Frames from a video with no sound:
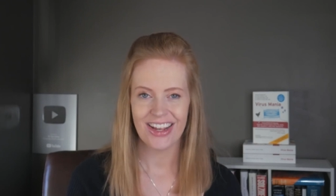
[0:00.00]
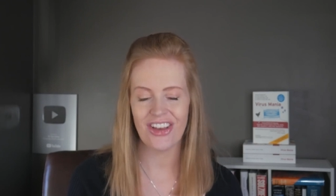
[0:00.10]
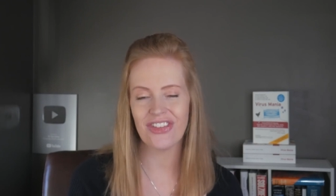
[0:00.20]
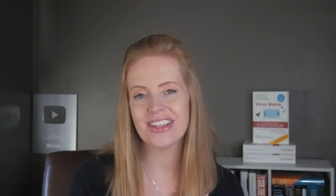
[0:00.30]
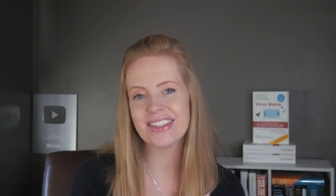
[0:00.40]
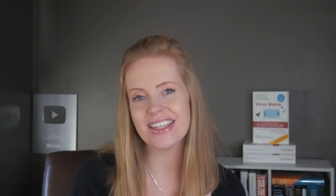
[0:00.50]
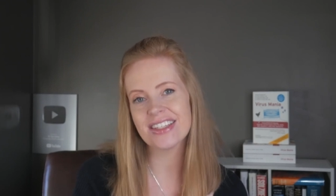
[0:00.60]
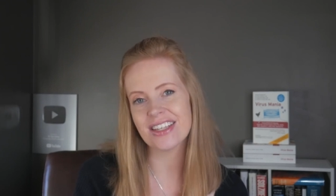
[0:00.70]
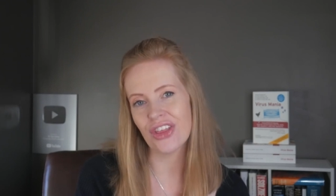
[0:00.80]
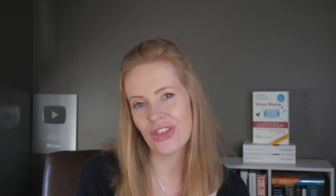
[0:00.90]
In this
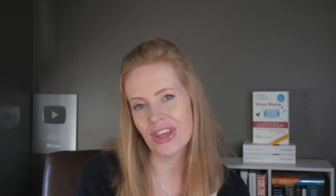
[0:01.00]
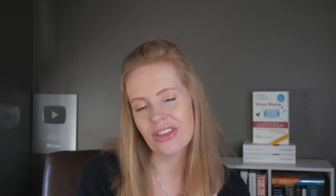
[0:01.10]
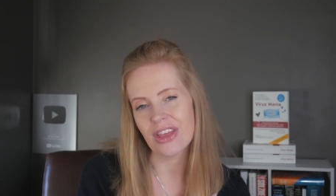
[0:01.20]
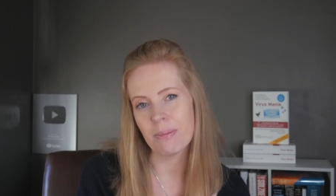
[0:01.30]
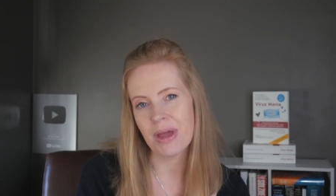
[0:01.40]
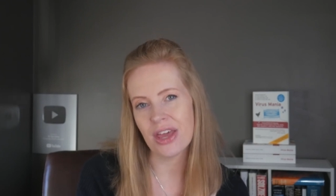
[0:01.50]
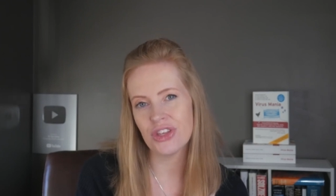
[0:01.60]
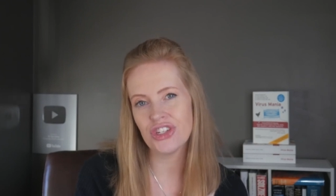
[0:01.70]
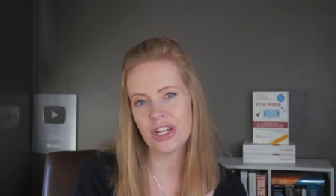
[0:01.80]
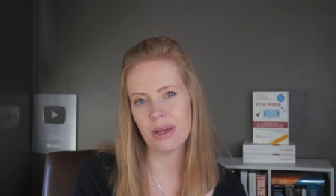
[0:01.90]
sense, I think that
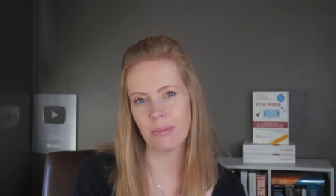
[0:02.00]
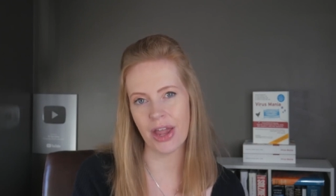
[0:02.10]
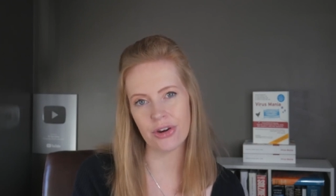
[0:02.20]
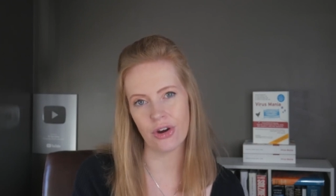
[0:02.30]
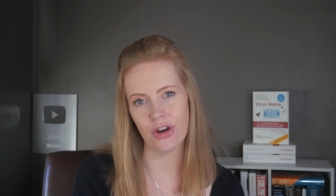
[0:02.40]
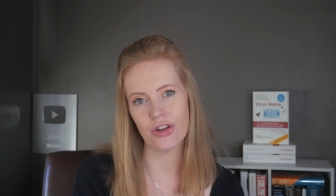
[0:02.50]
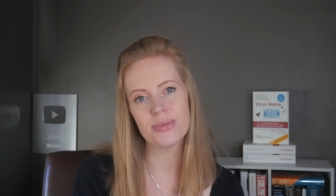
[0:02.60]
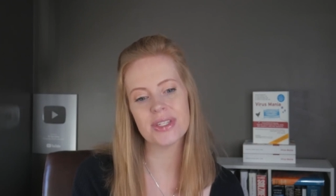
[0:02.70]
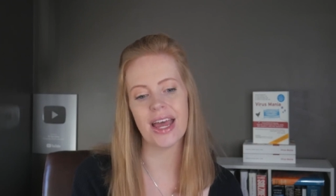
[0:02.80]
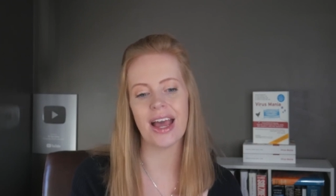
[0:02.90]
pathogenic
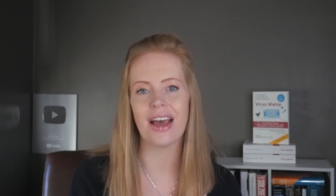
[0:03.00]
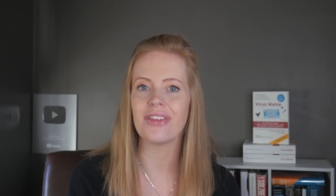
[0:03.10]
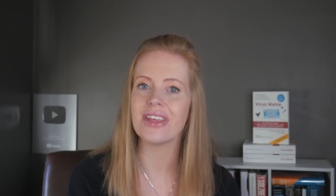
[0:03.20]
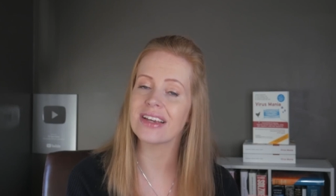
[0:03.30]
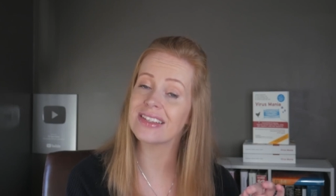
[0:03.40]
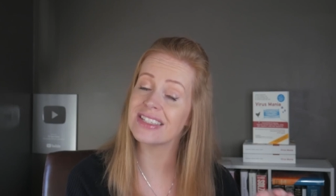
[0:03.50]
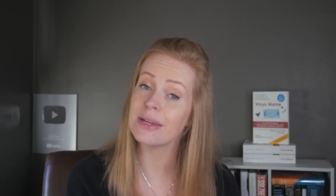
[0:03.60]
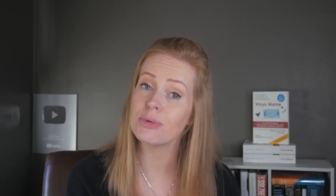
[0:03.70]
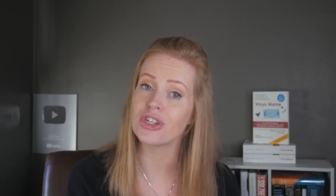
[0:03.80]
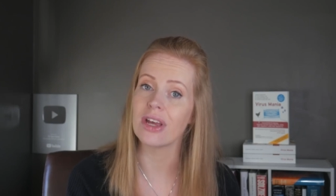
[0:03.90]
microbes are the
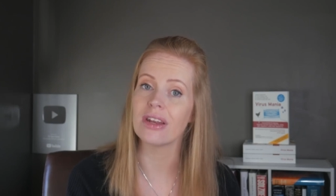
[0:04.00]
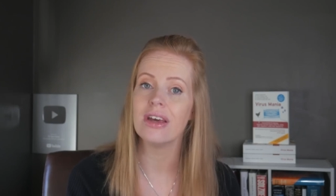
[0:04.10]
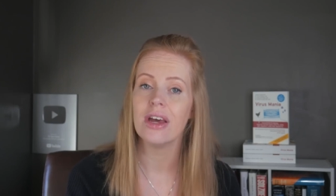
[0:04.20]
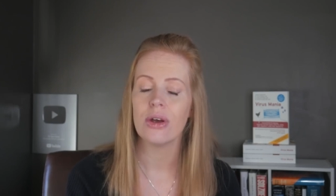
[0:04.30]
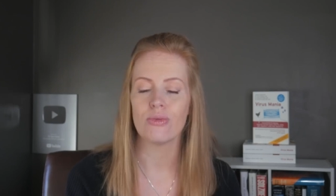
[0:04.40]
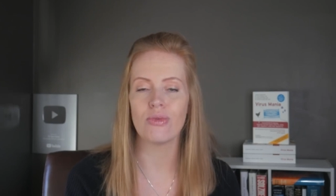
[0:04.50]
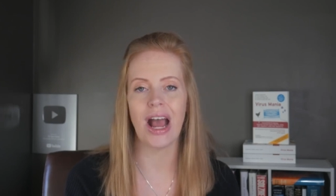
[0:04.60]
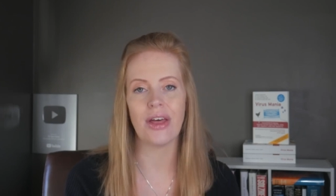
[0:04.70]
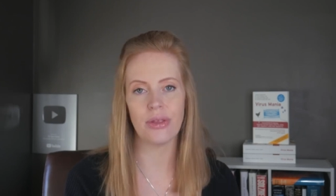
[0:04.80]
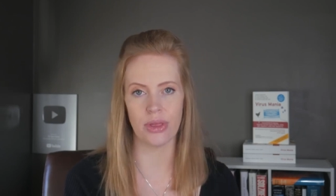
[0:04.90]
exception
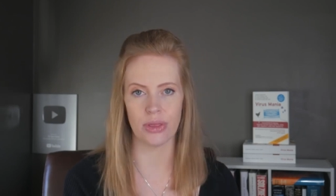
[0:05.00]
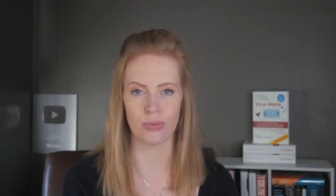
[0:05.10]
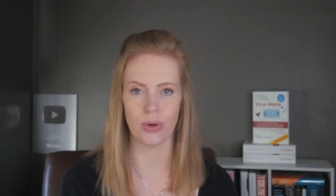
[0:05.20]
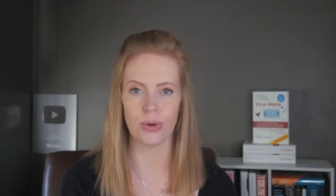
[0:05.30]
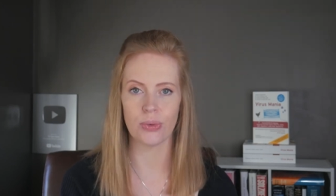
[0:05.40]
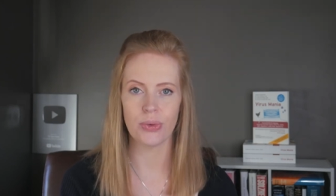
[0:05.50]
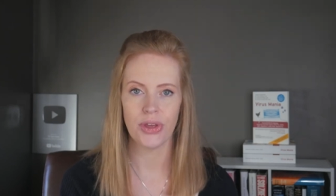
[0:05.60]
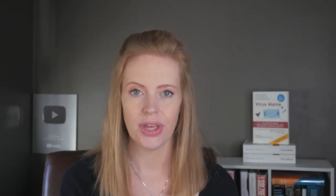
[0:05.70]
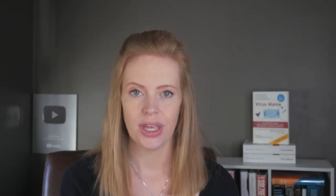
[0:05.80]
rather than the rule.